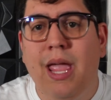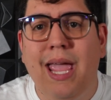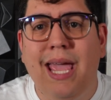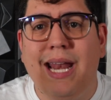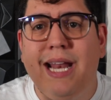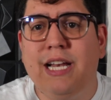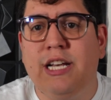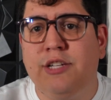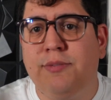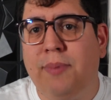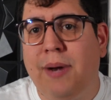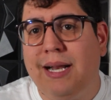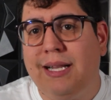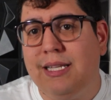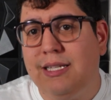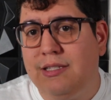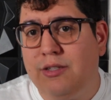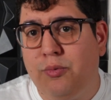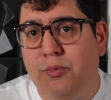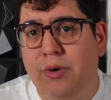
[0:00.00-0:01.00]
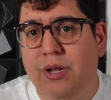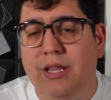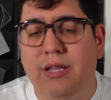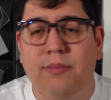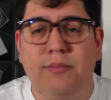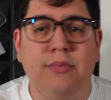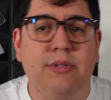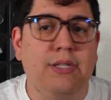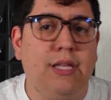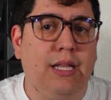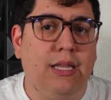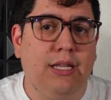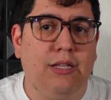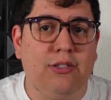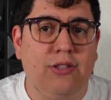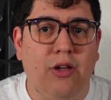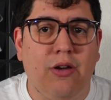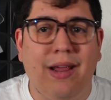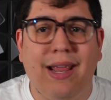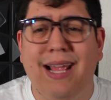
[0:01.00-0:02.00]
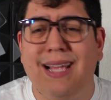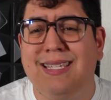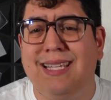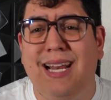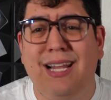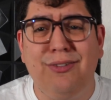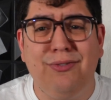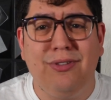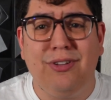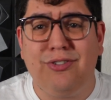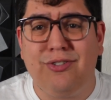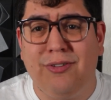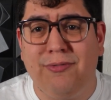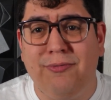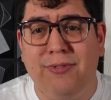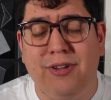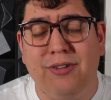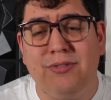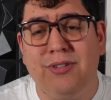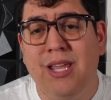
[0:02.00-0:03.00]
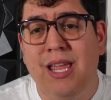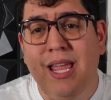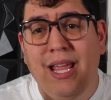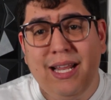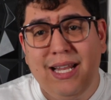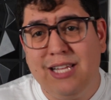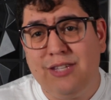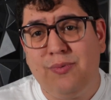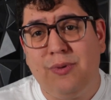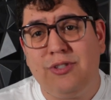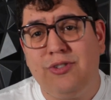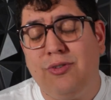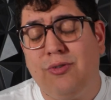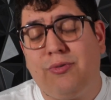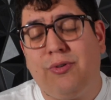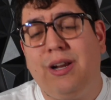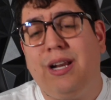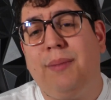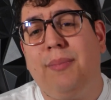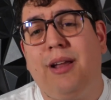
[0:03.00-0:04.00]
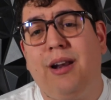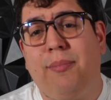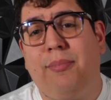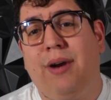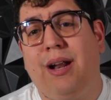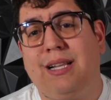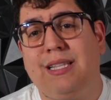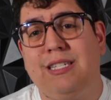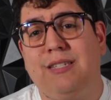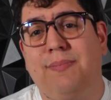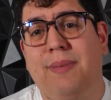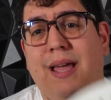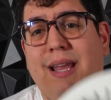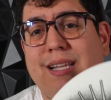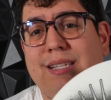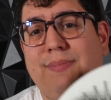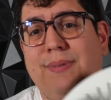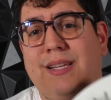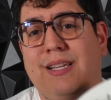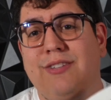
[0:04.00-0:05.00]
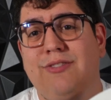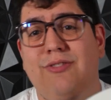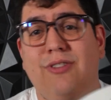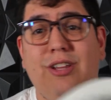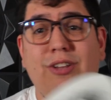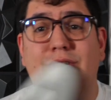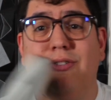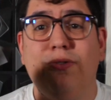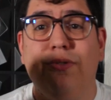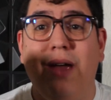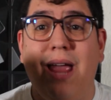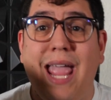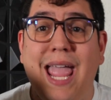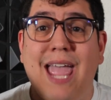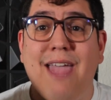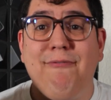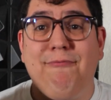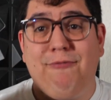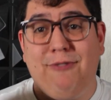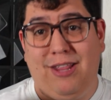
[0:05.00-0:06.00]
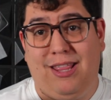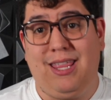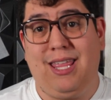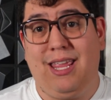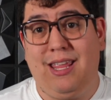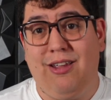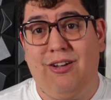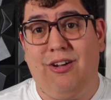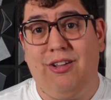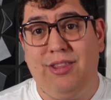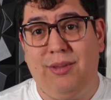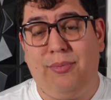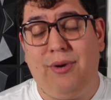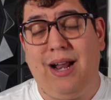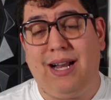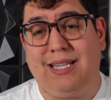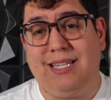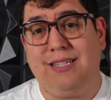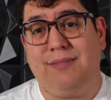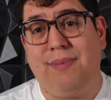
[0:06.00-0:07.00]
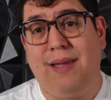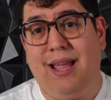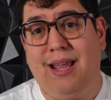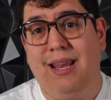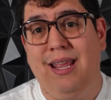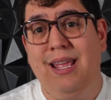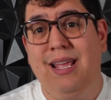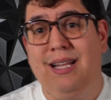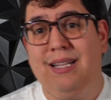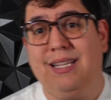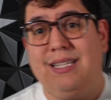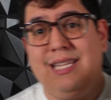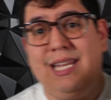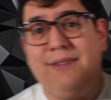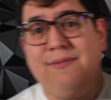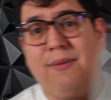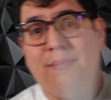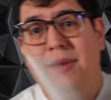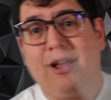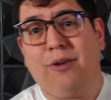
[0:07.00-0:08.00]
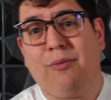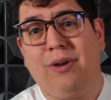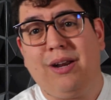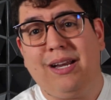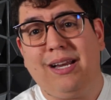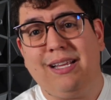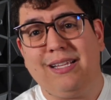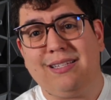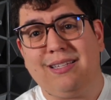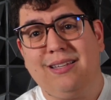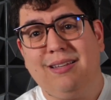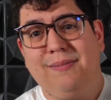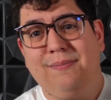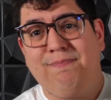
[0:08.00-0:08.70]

And I just practice the rhythms that the song has, and I do the drum fills. That's what's so great about a practice pad is because you can do everything on the practice pad. Doesn't even matter what it is.